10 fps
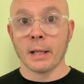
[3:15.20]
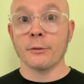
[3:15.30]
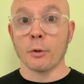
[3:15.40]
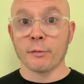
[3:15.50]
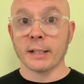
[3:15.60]

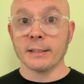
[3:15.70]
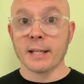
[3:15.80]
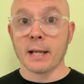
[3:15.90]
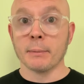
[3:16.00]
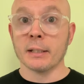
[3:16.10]
And don't forget to
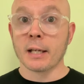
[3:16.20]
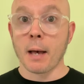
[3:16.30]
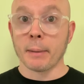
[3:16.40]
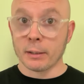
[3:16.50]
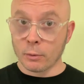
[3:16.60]
tag me in a
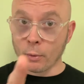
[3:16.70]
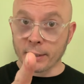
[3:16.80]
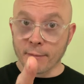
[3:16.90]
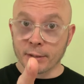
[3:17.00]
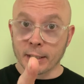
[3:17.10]
comment
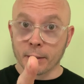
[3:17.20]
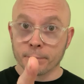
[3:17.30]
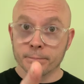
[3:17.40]
on that video.